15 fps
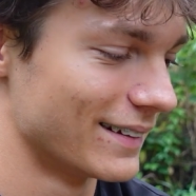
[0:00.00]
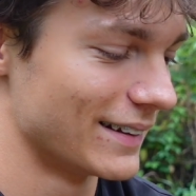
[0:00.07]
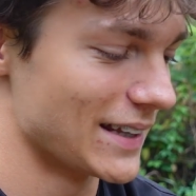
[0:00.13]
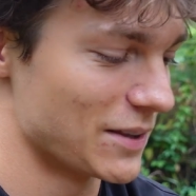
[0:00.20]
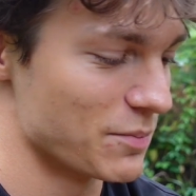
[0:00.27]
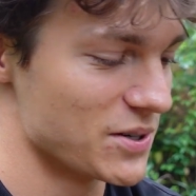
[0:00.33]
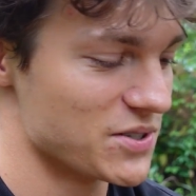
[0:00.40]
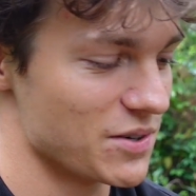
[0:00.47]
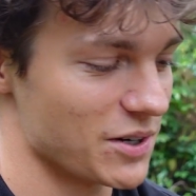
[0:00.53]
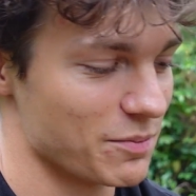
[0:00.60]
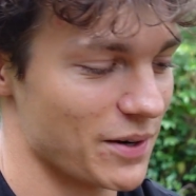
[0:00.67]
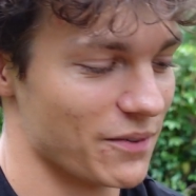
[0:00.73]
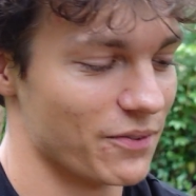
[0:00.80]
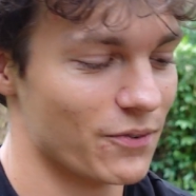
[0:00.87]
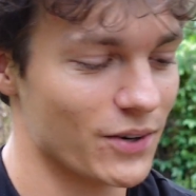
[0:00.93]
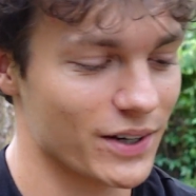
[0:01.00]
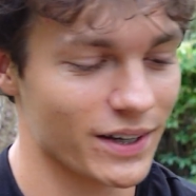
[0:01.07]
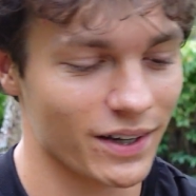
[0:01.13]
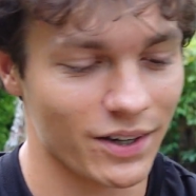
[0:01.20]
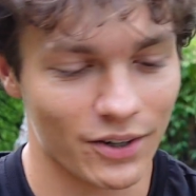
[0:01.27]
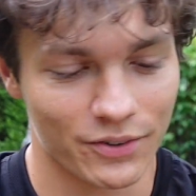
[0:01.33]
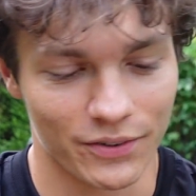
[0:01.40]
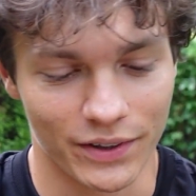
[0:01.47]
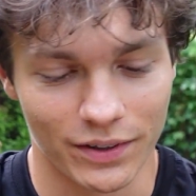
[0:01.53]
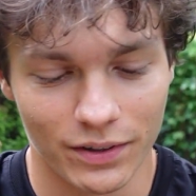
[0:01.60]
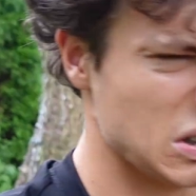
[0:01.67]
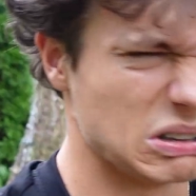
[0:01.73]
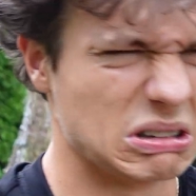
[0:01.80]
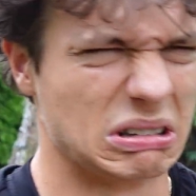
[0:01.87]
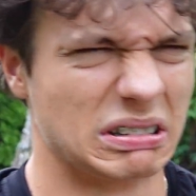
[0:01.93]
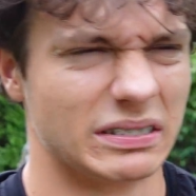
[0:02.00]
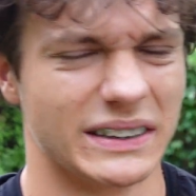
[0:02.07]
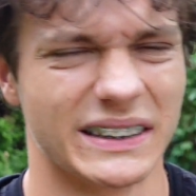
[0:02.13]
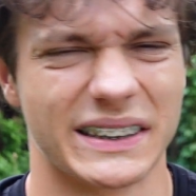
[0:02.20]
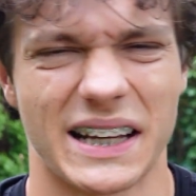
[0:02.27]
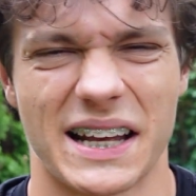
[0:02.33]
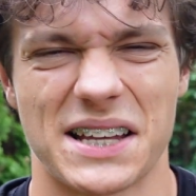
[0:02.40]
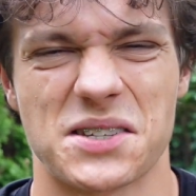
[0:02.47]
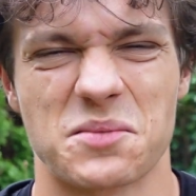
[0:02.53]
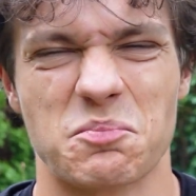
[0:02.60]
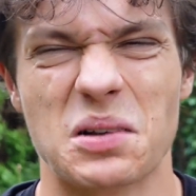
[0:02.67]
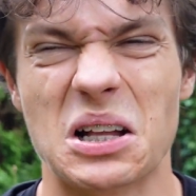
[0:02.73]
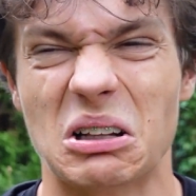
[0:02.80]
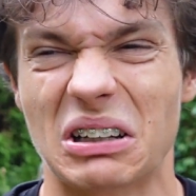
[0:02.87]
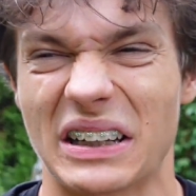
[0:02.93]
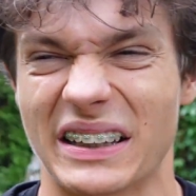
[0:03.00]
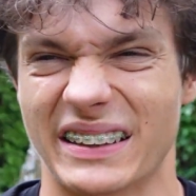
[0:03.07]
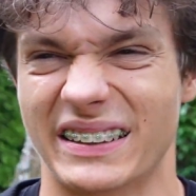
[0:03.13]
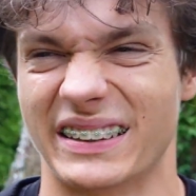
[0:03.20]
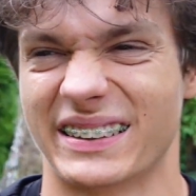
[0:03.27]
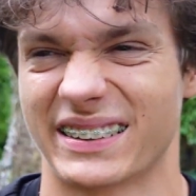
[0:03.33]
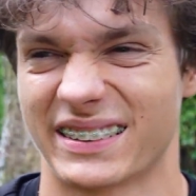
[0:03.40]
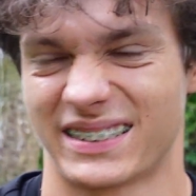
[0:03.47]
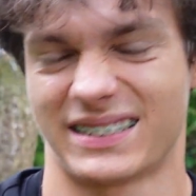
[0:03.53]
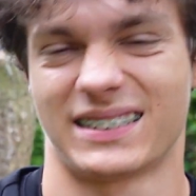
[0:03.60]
Let me drink my fucking coffee. It has milk in it.